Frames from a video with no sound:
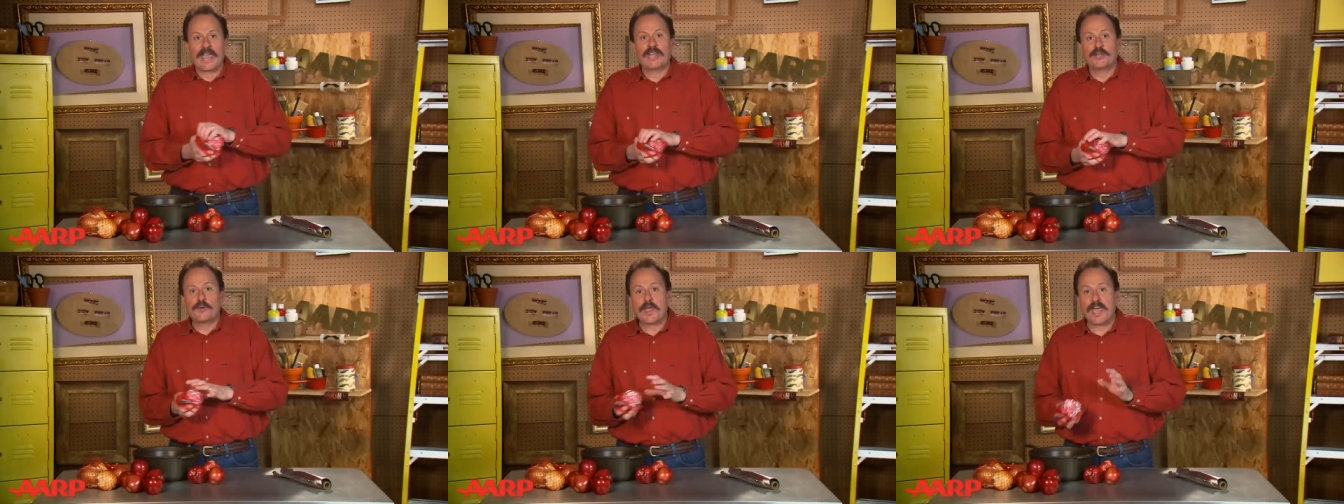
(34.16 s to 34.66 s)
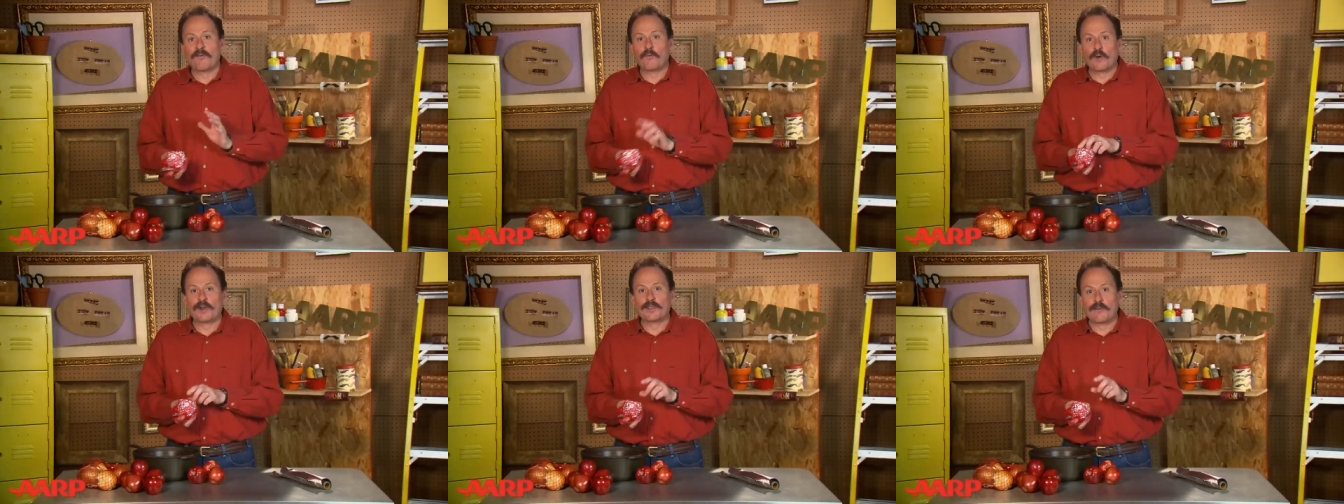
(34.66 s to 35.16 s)
and you have
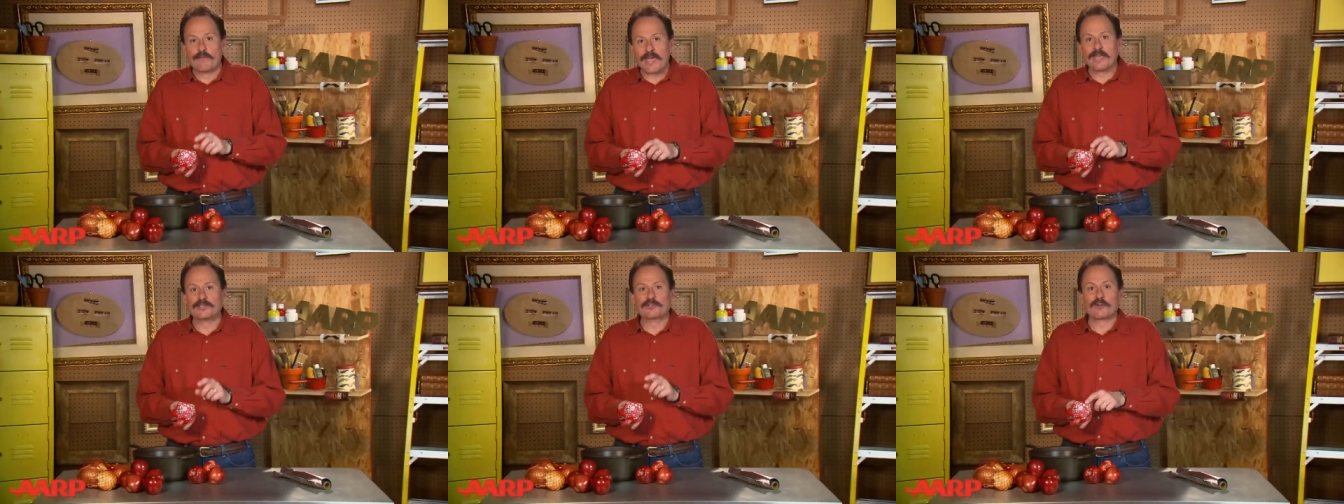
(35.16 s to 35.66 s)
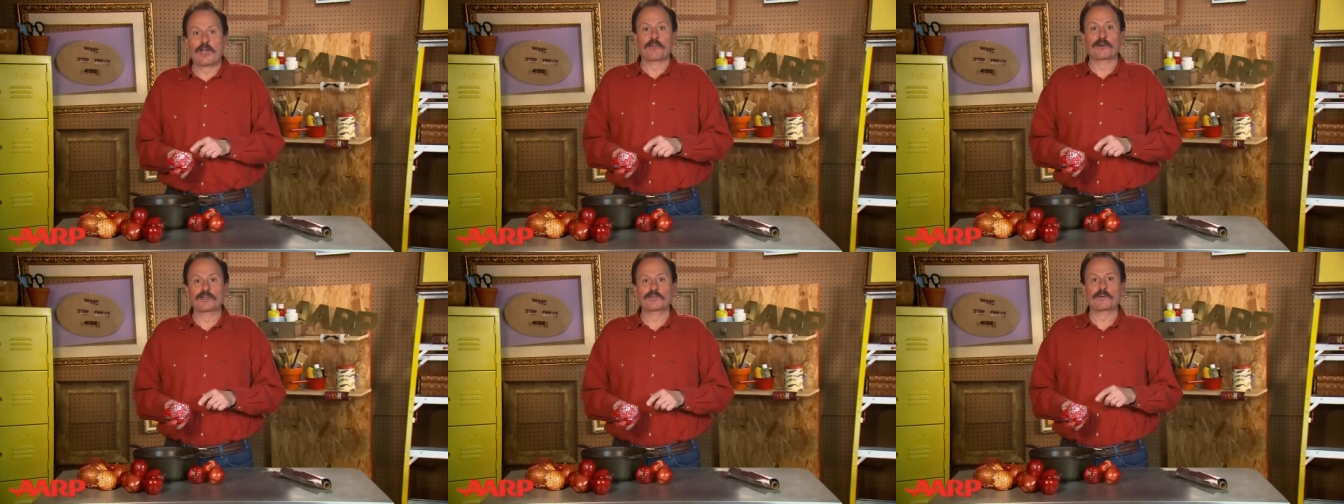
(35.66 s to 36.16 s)
one of the best
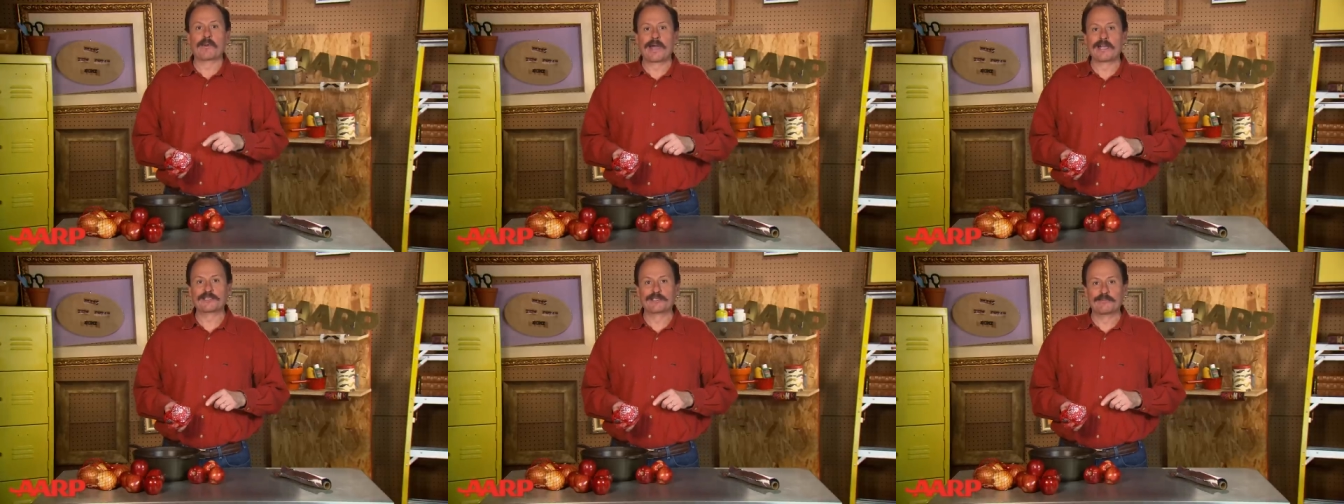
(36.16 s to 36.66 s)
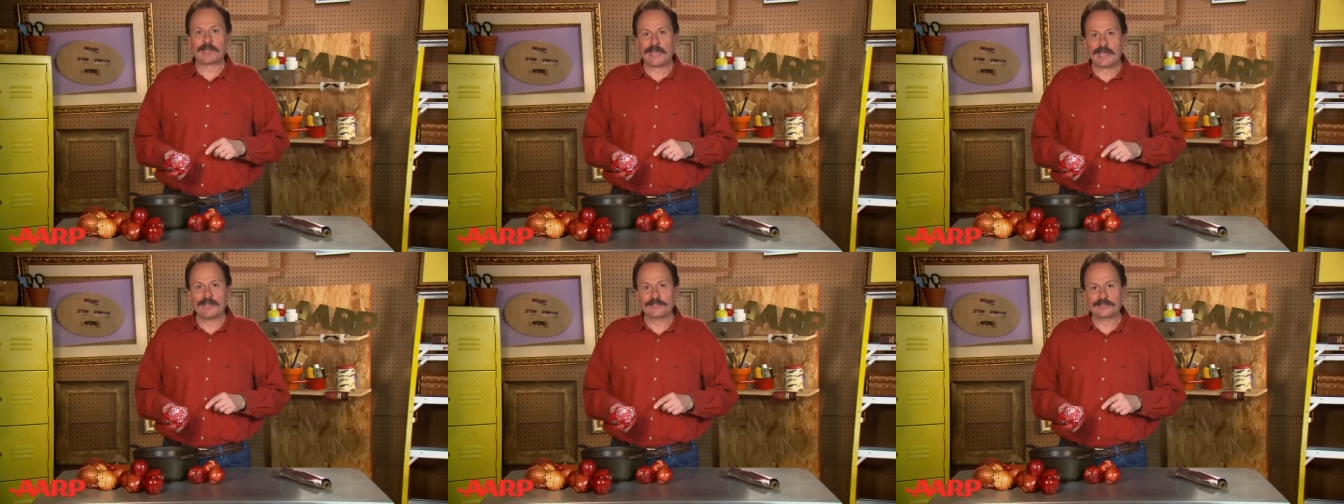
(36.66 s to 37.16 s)
scrubbers for pots and
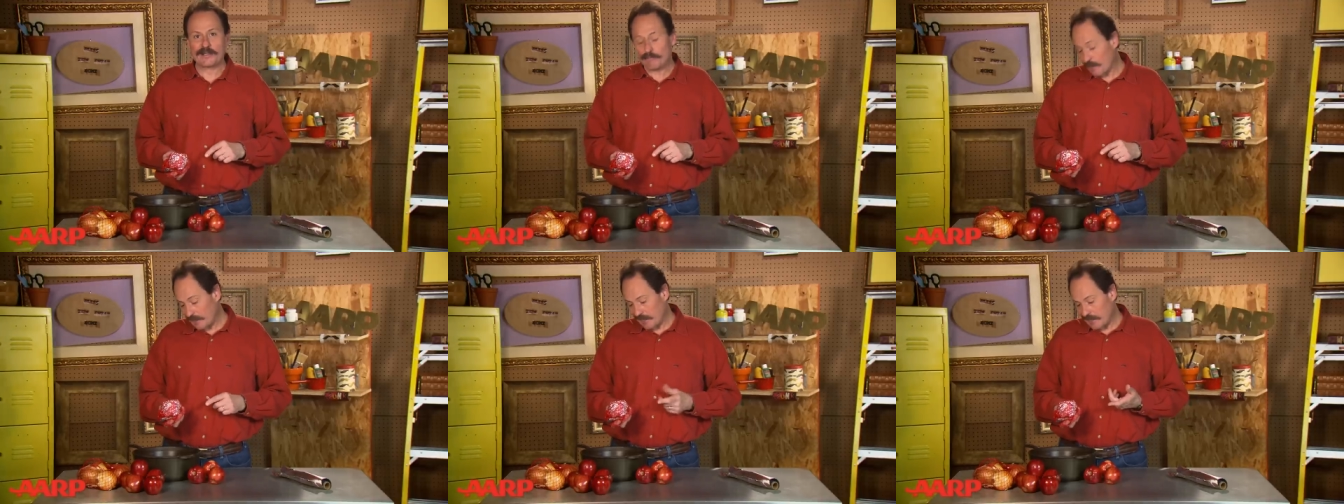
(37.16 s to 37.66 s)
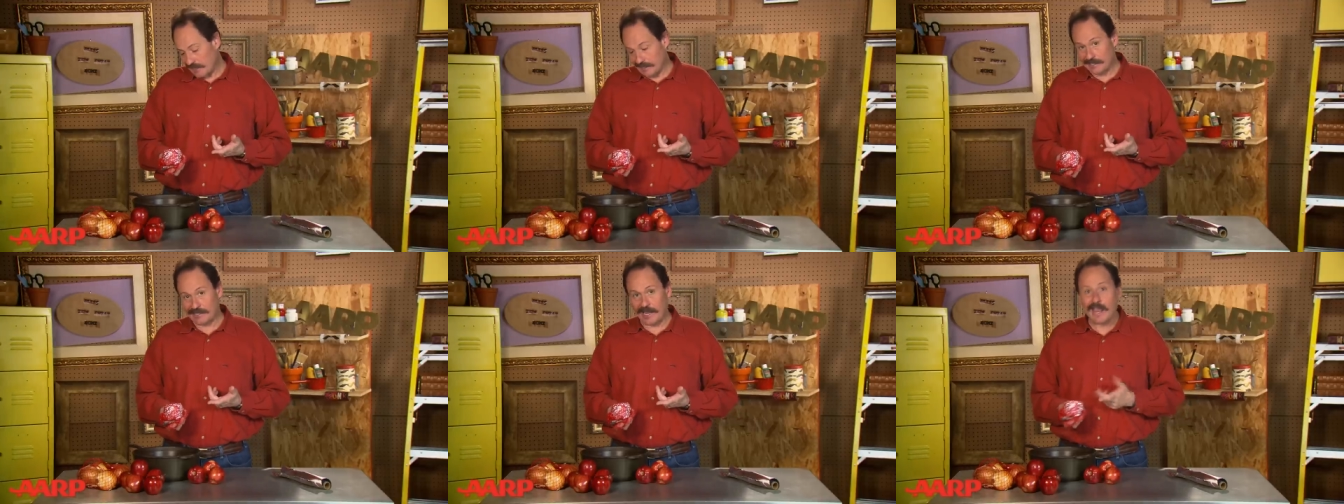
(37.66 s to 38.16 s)
pans that money
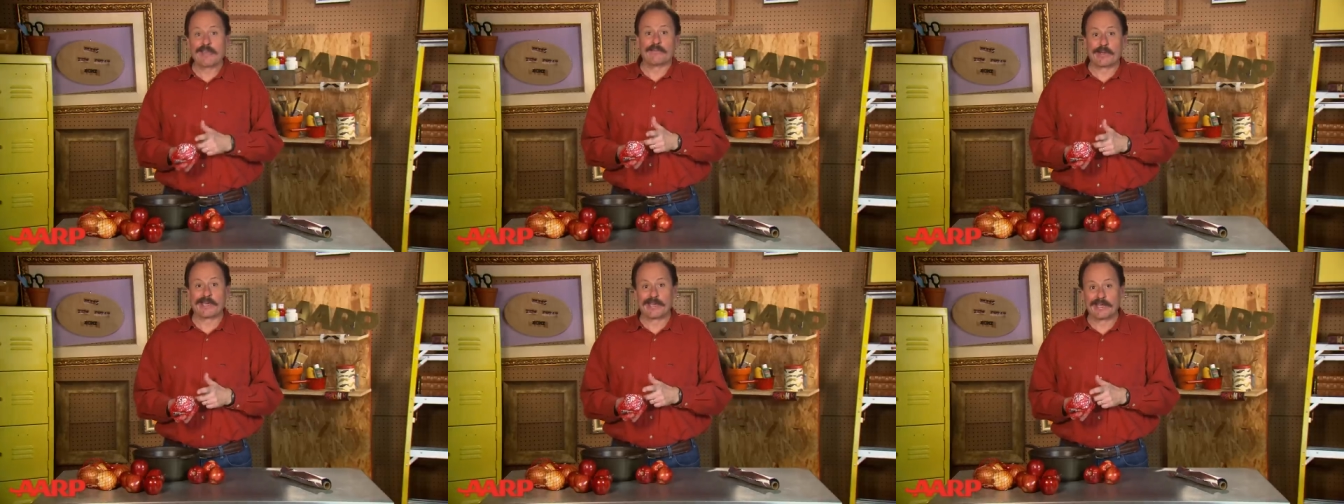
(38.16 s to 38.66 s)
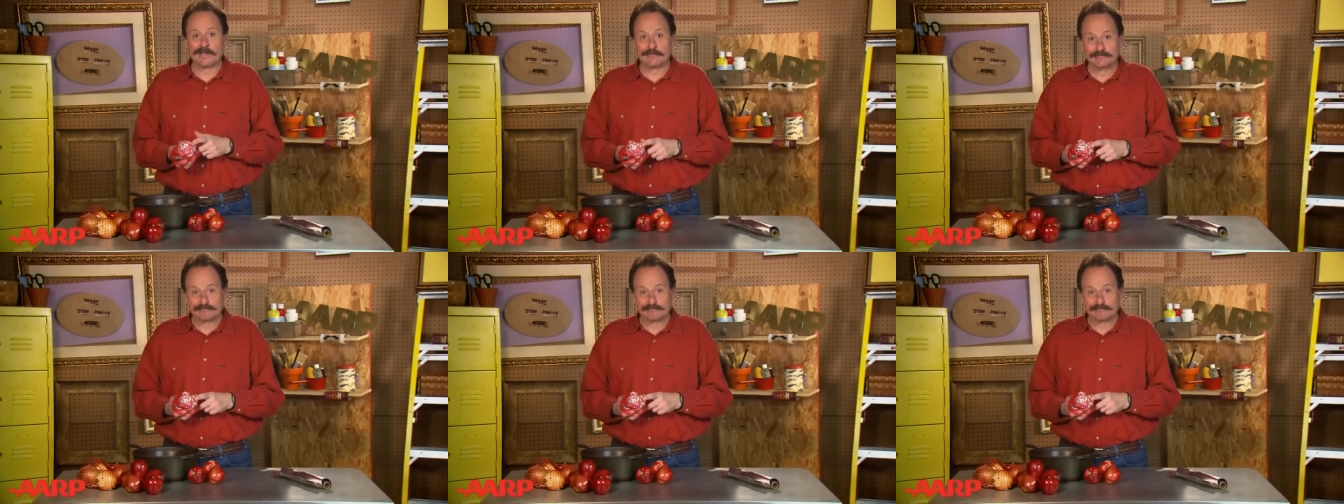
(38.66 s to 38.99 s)
can't buy.